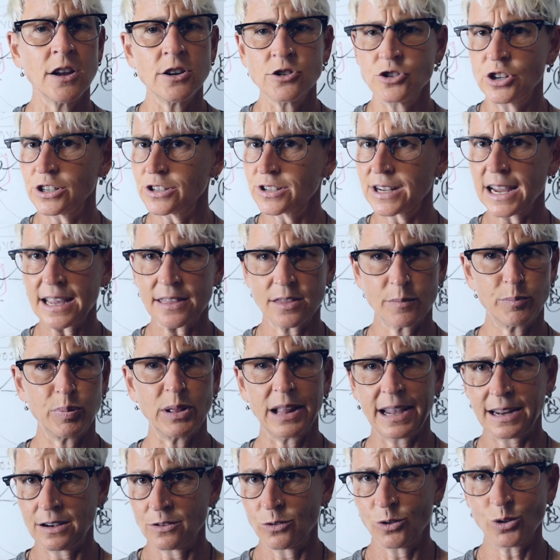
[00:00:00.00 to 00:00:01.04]
Just get the
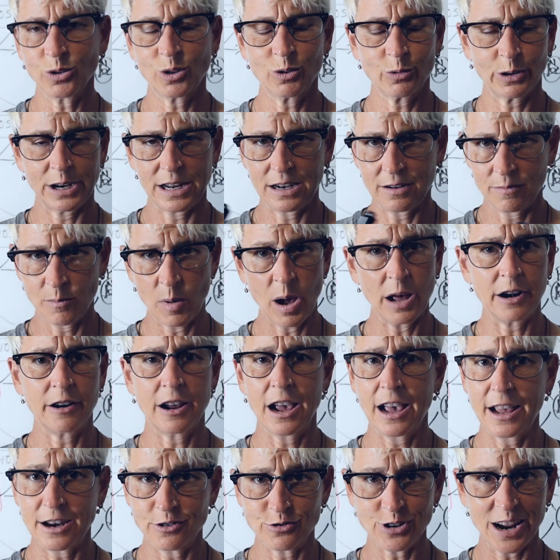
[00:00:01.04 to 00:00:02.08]
plain old creatine
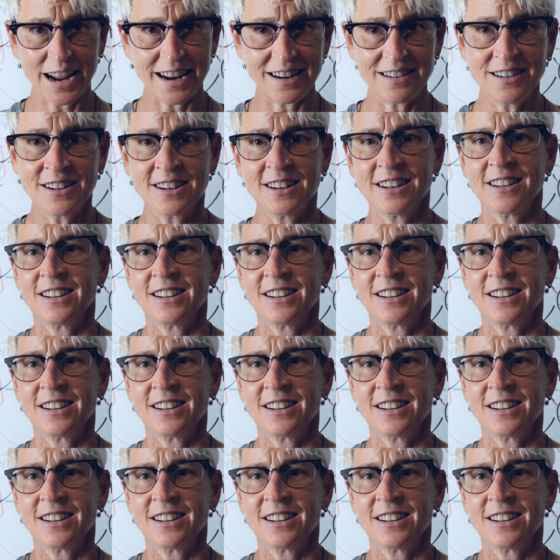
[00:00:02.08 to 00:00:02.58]
monohydrate